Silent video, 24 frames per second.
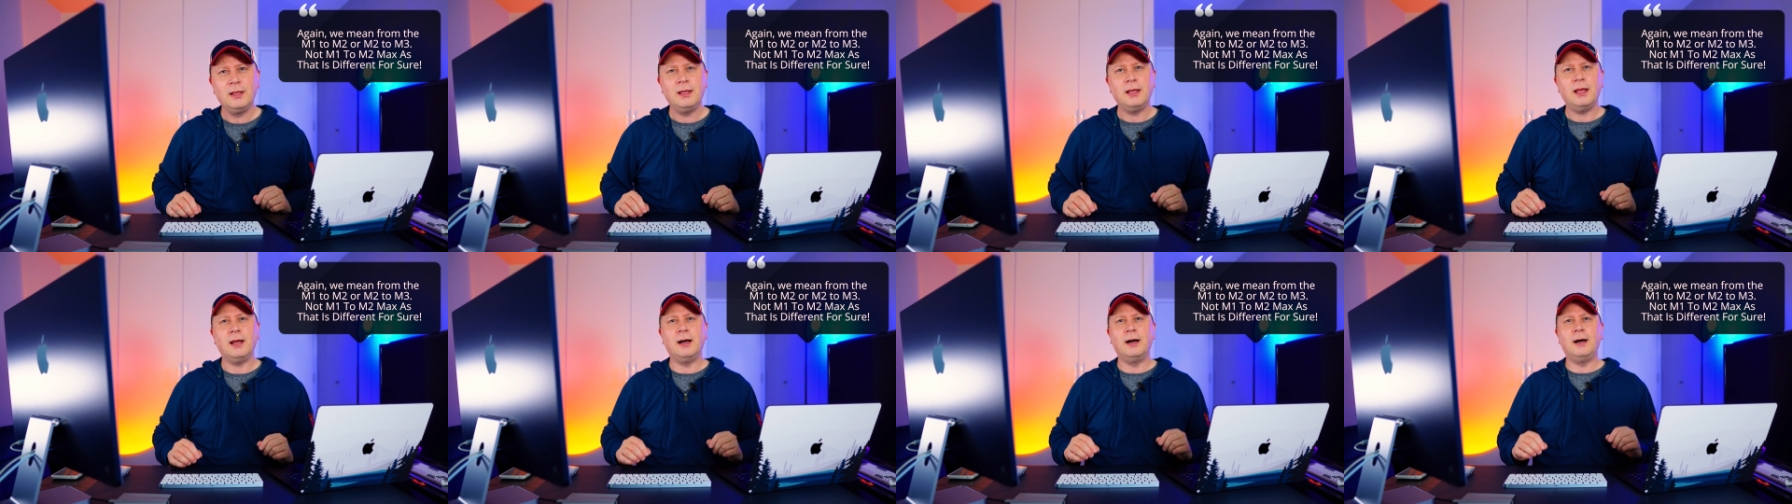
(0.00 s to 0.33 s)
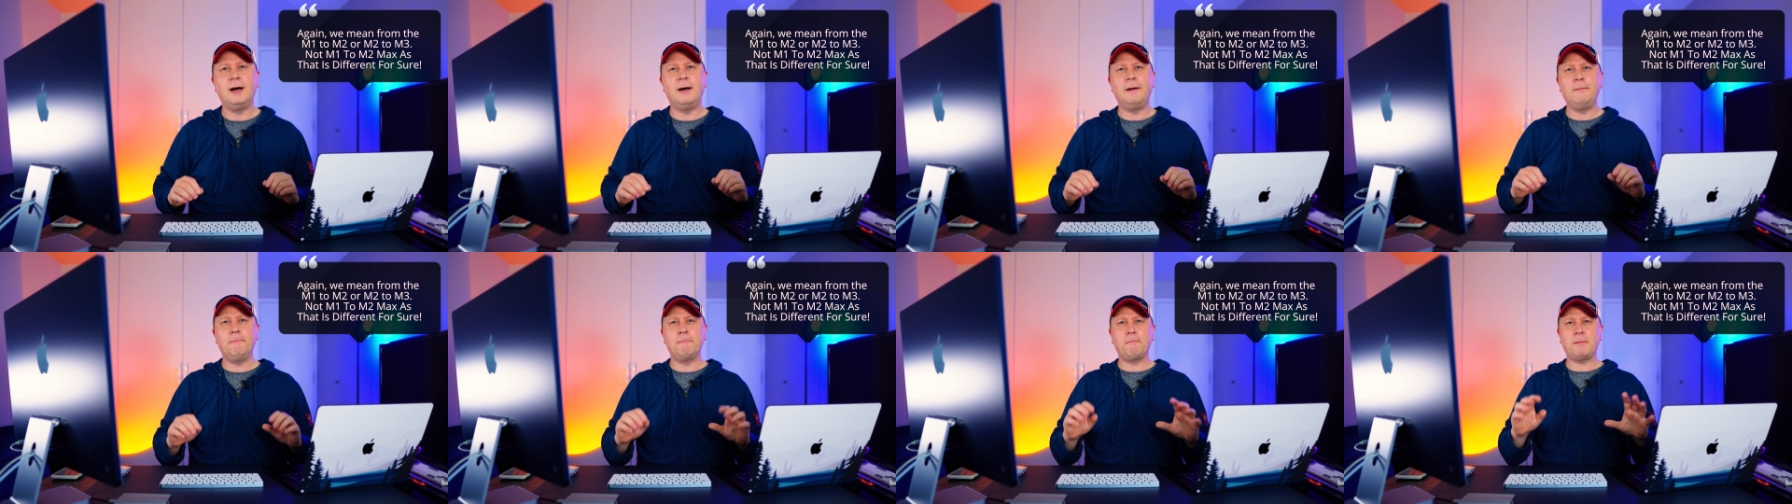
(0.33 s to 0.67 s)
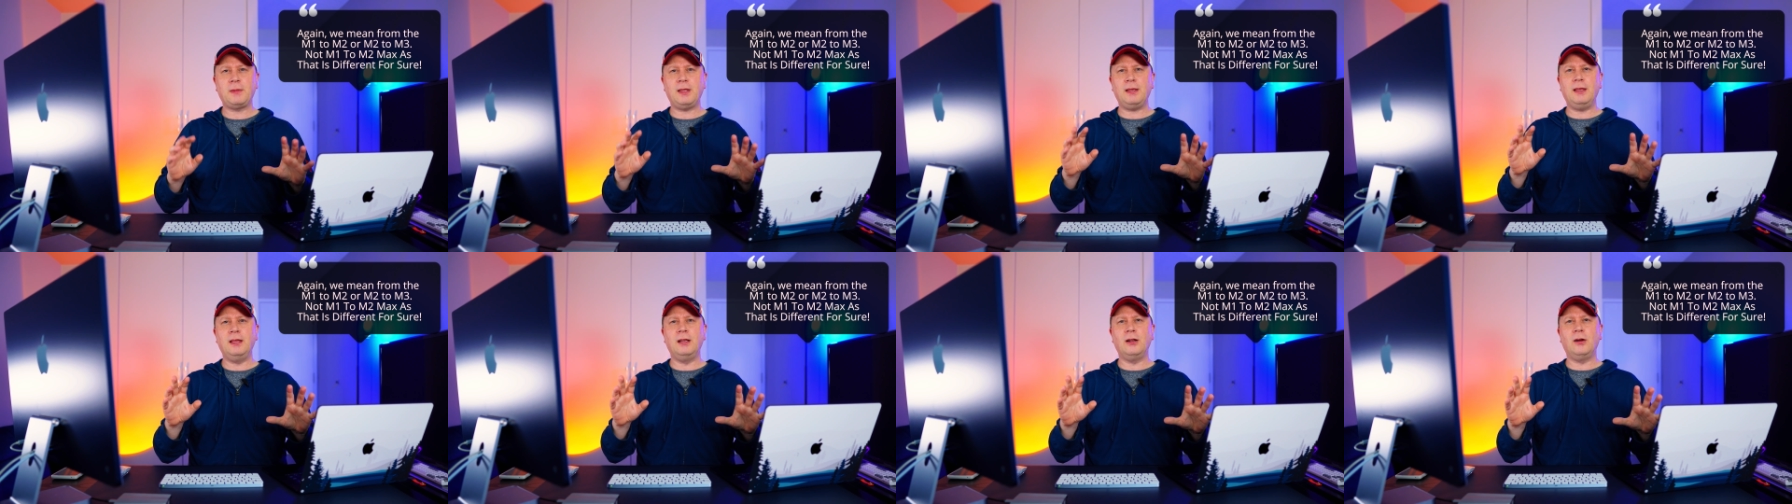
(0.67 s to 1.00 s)
um,
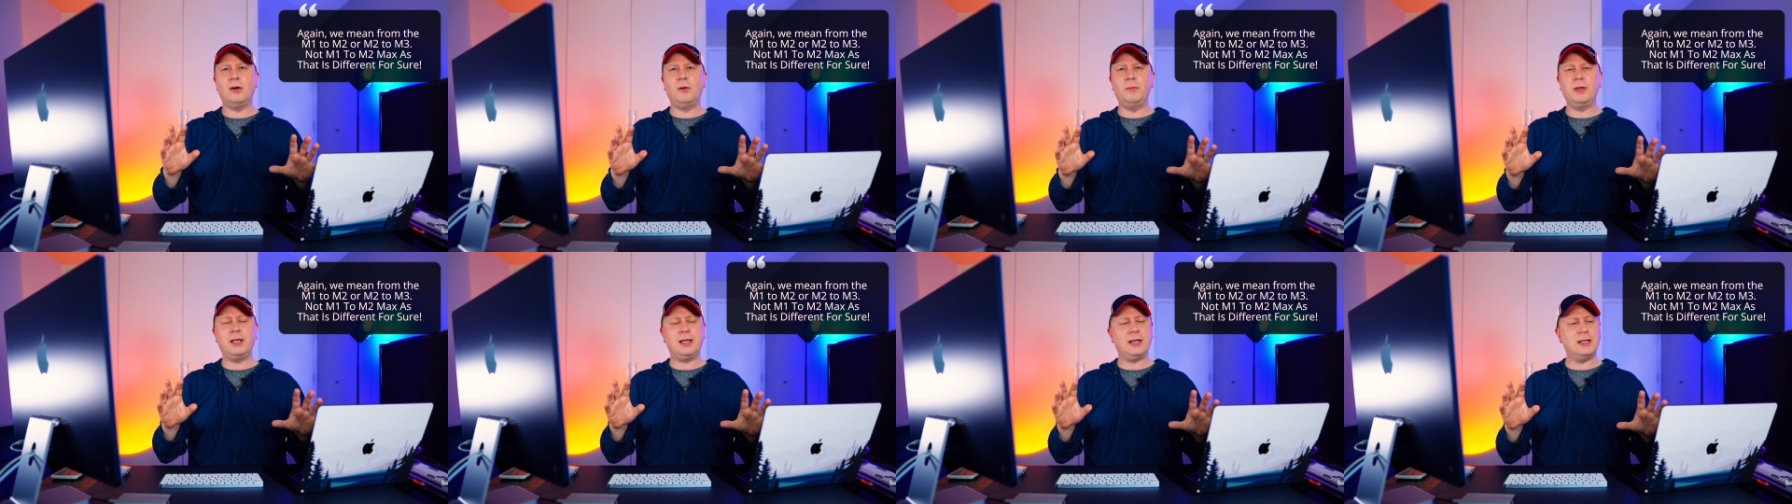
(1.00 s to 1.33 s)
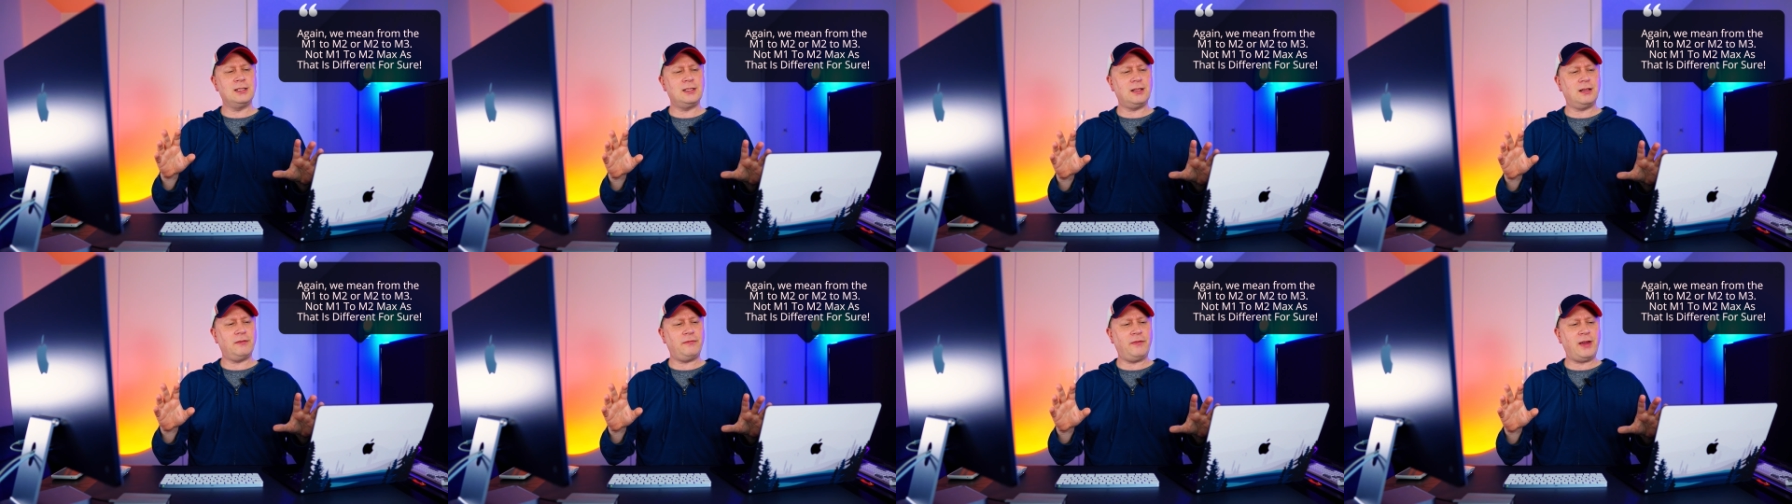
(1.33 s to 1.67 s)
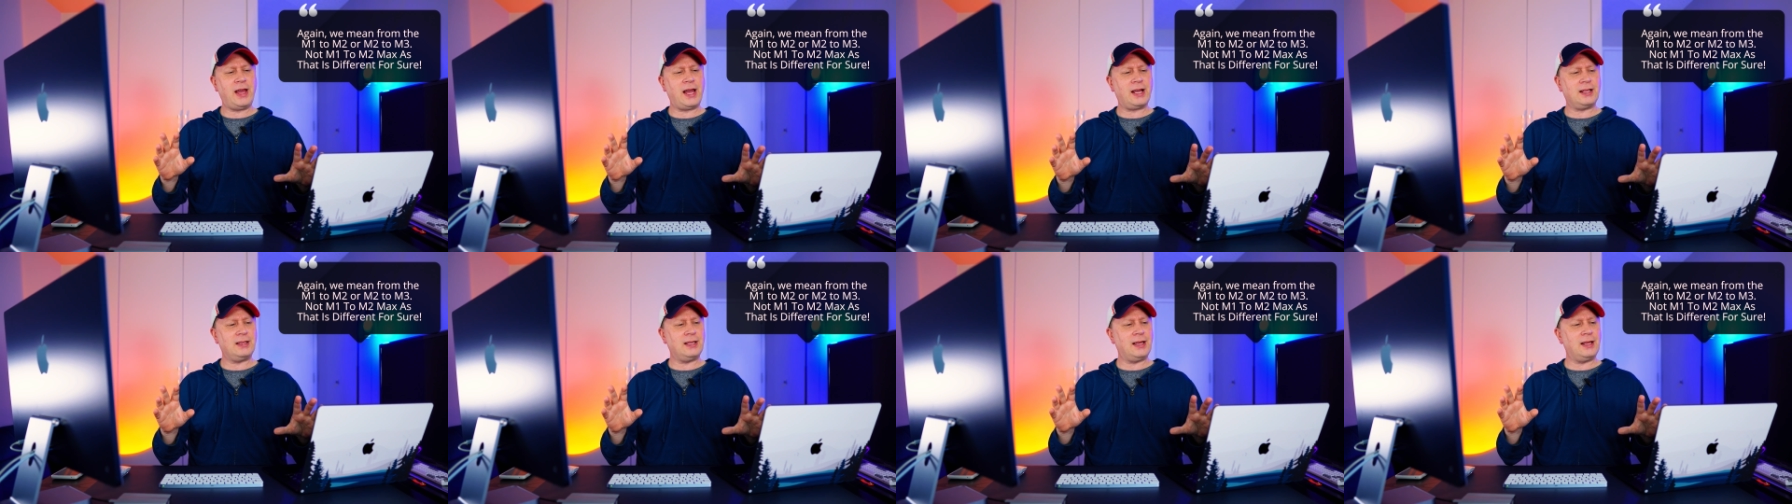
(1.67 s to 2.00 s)
you know, because of the
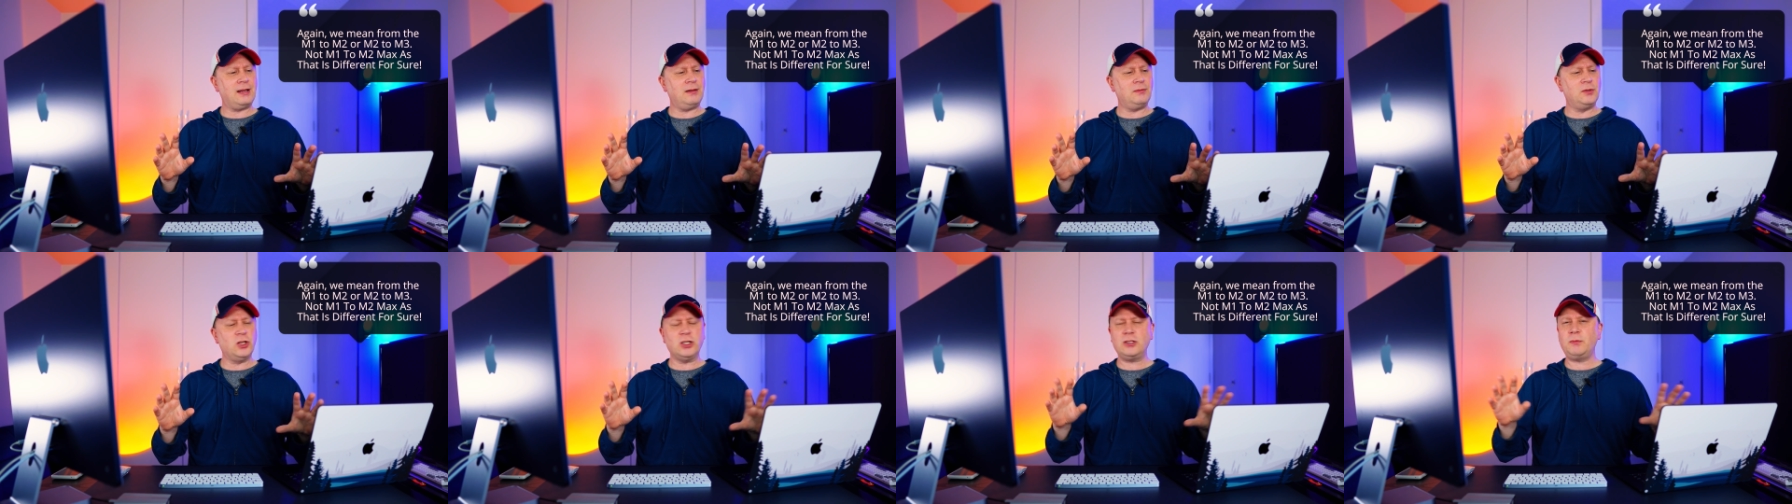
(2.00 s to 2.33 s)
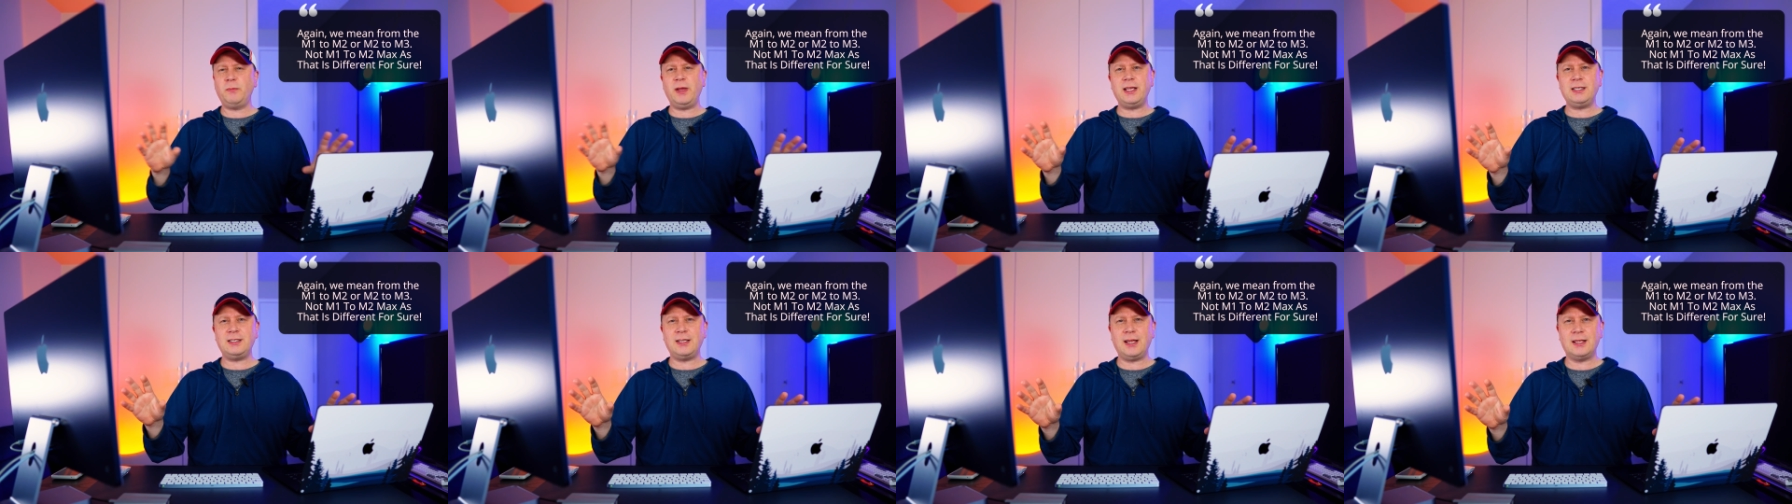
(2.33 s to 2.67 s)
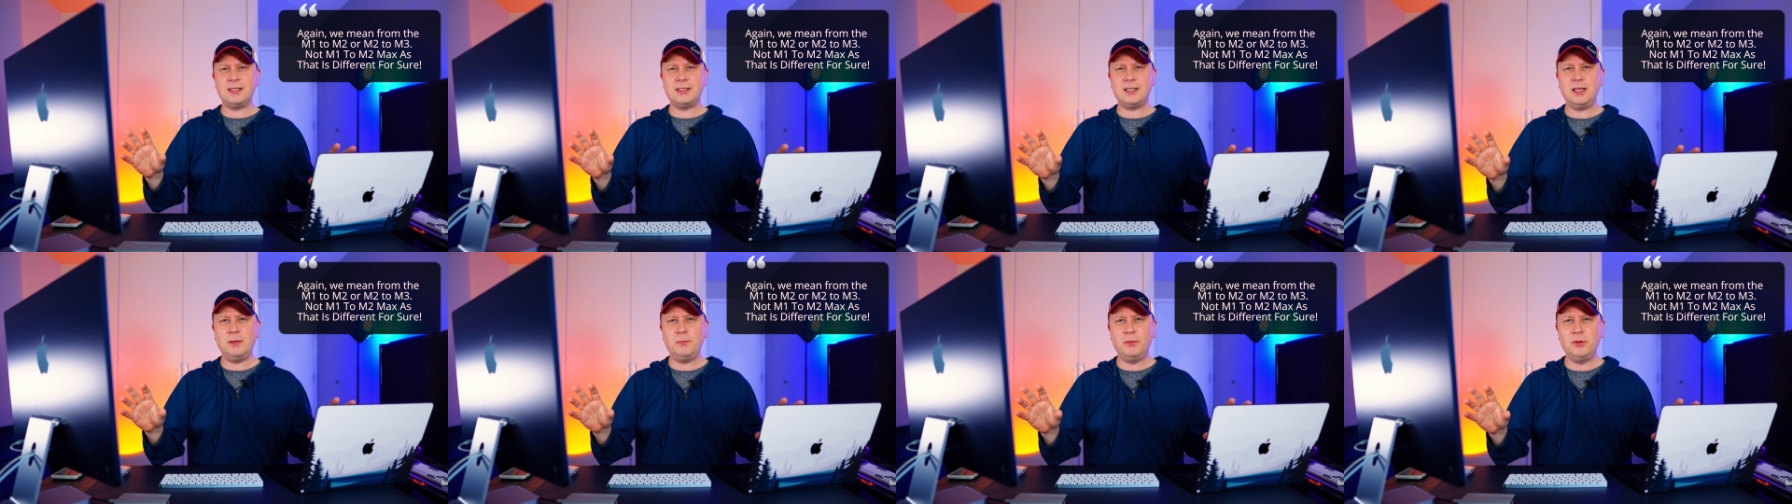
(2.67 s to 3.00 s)
fact that just based
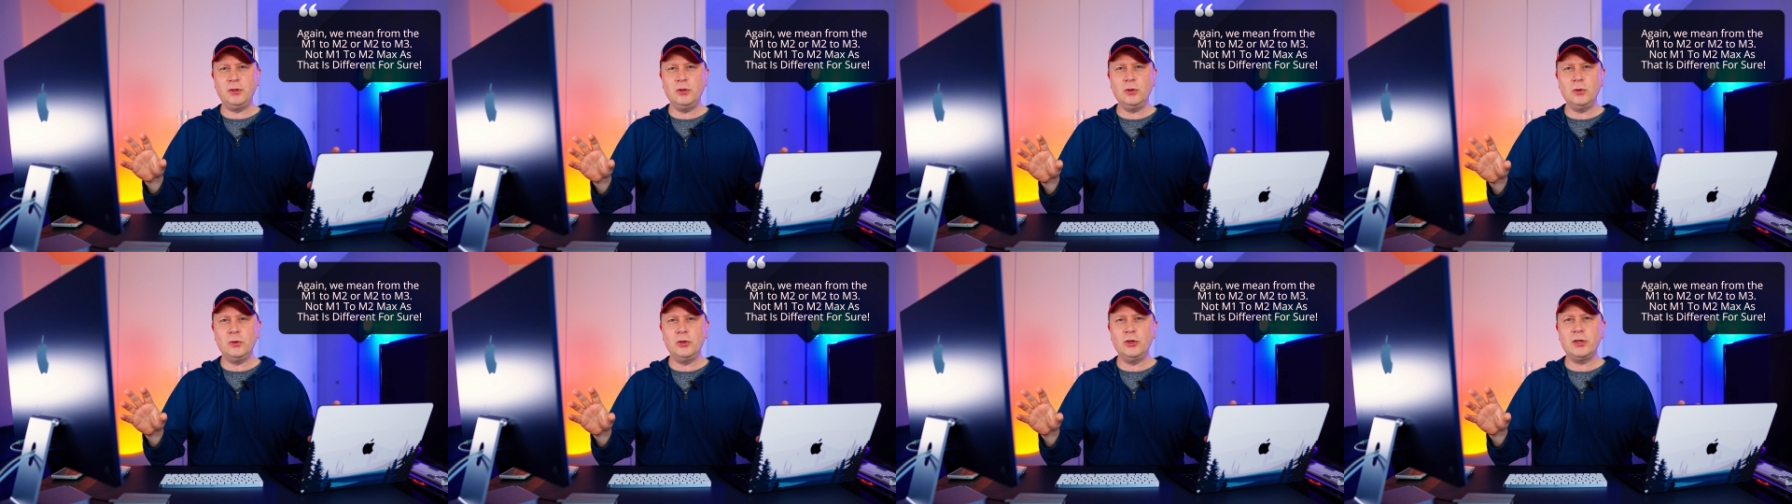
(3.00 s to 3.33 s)
on C P U,